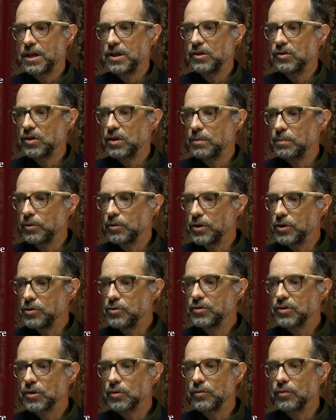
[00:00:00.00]
is to
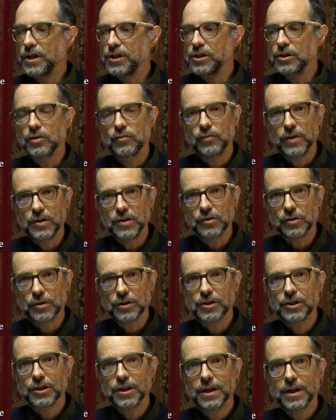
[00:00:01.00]
produce original
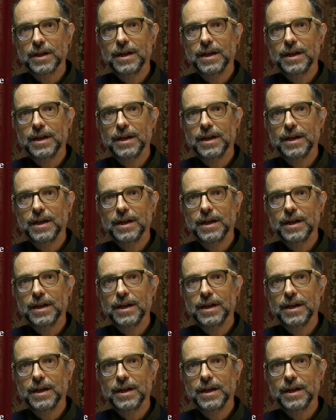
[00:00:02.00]
research.